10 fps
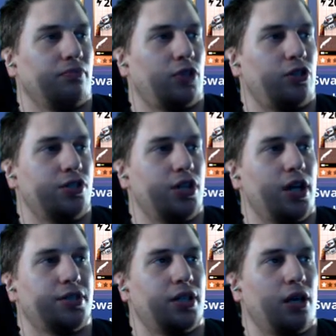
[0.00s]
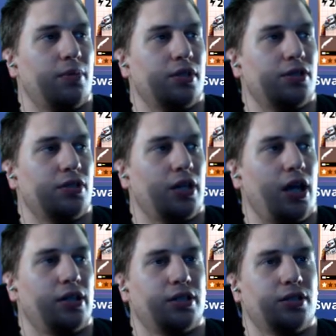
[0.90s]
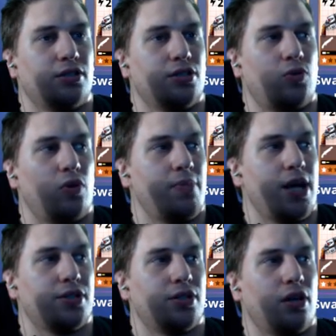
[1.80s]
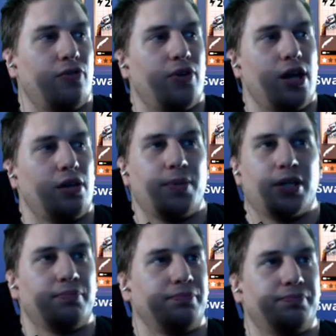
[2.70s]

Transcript: Good chance damage. Again, this is just Horde Bash stuff, an element.